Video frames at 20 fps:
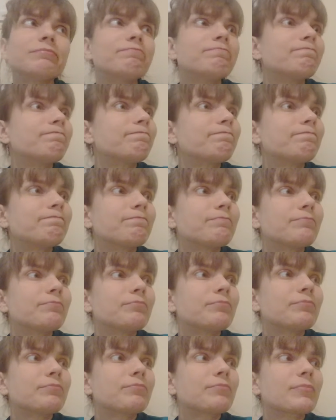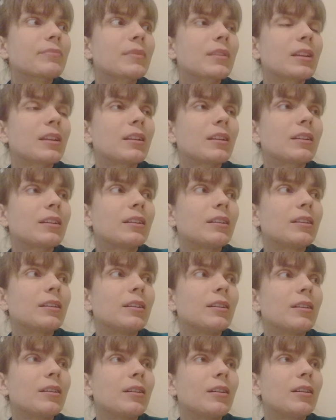
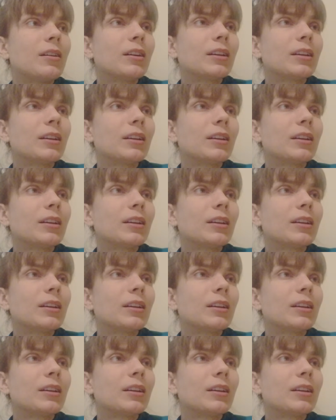No one is speaking in this clip.